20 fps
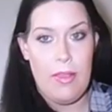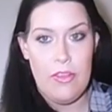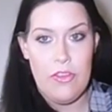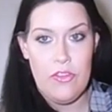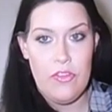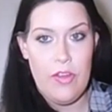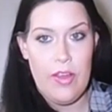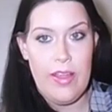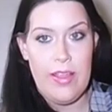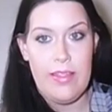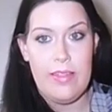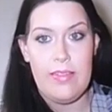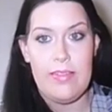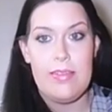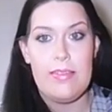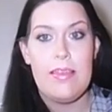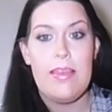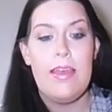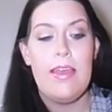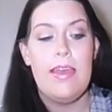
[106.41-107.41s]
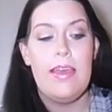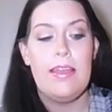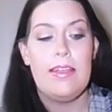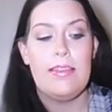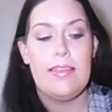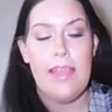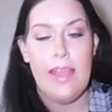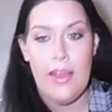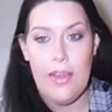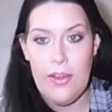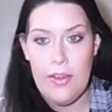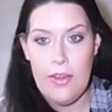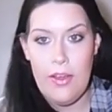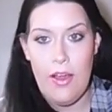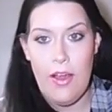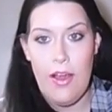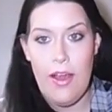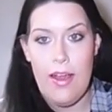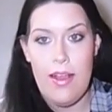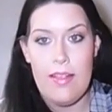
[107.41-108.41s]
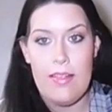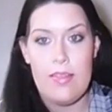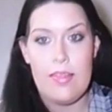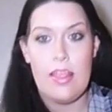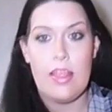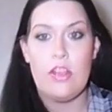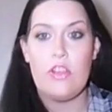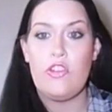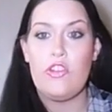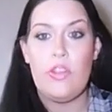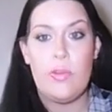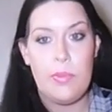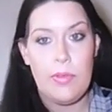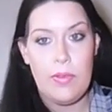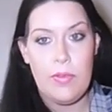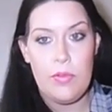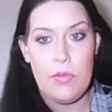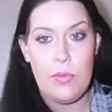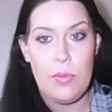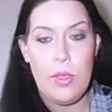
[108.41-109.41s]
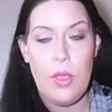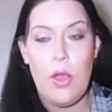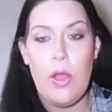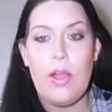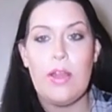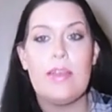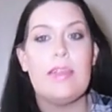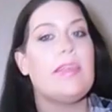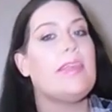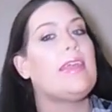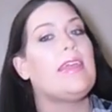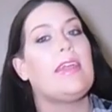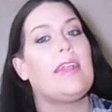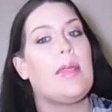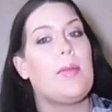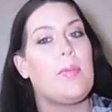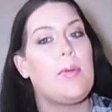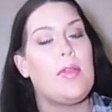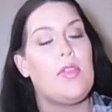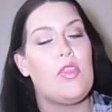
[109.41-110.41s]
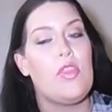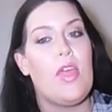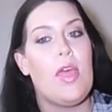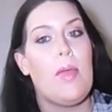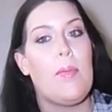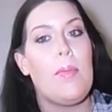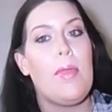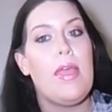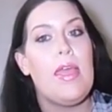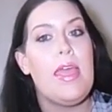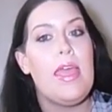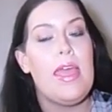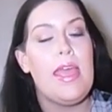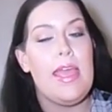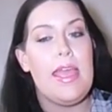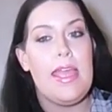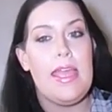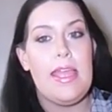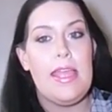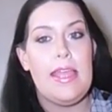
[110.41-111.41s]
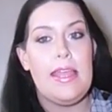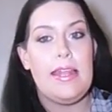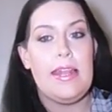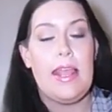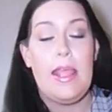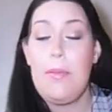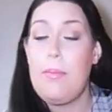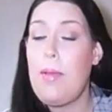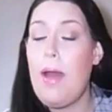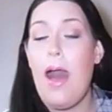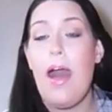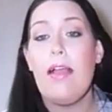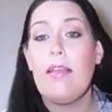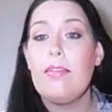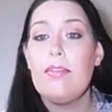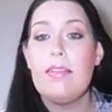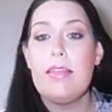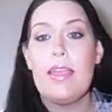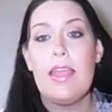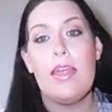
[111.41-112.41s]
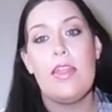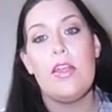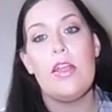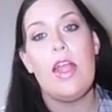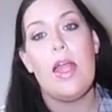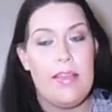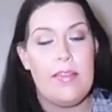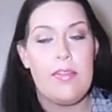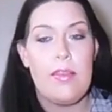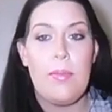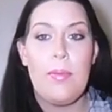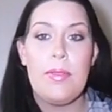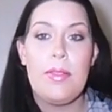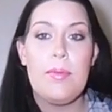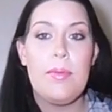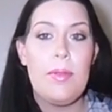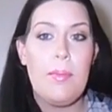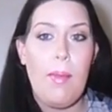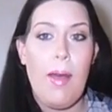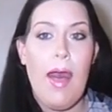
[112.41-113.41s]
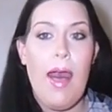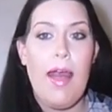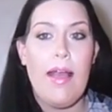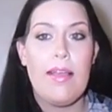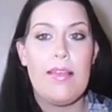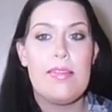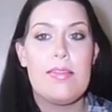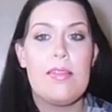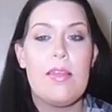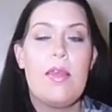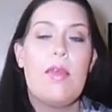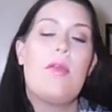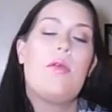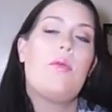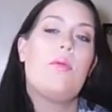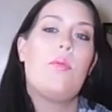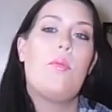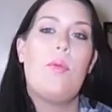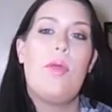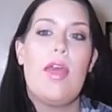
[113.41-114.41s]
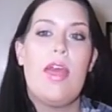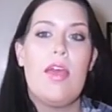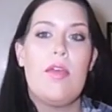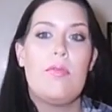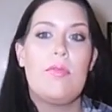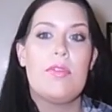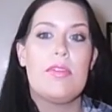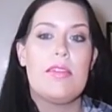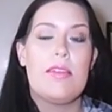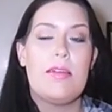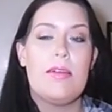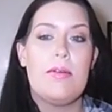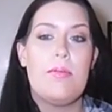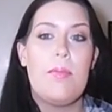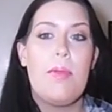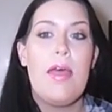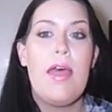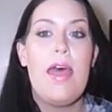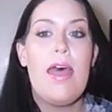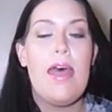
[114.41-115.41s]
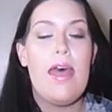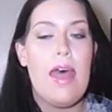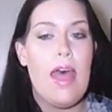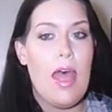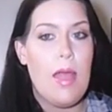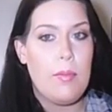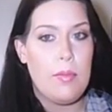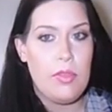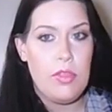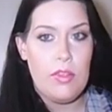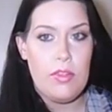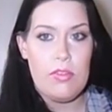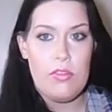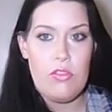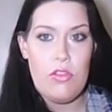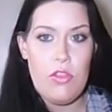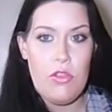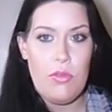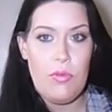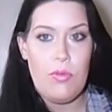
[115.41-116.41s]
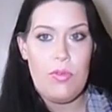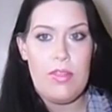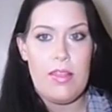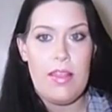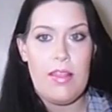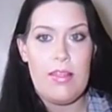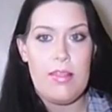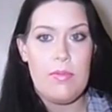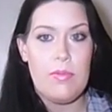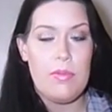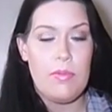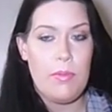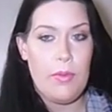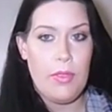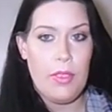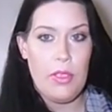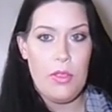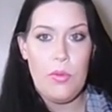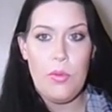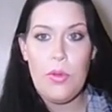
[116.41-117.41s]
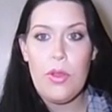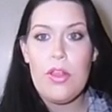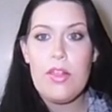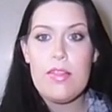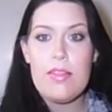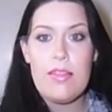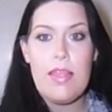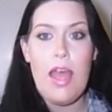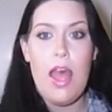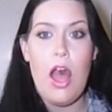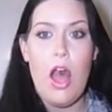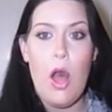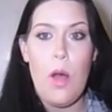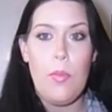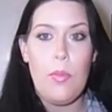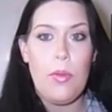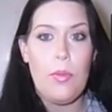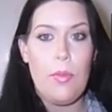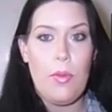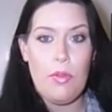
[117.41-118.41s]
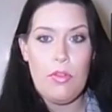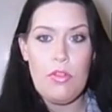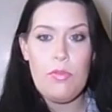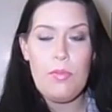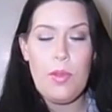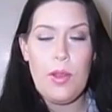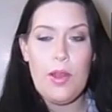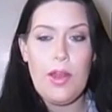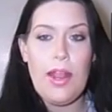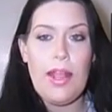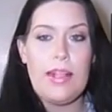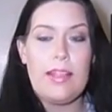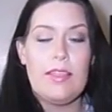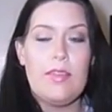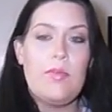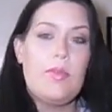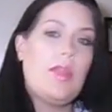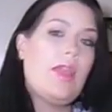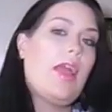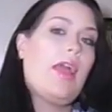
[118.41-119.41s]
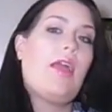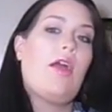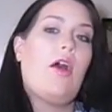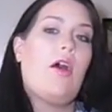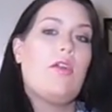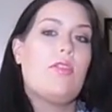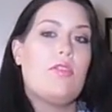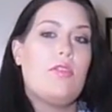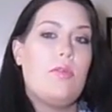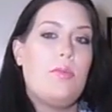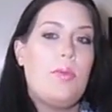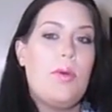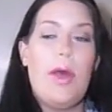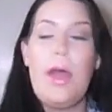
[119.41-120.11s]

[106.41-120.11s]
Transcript: my best friend's tarot cards that she believes to be haunted and I put them in a box together. So I put them in a box with some amethyst stones and some smoky quartz to help promote spirit activity. I also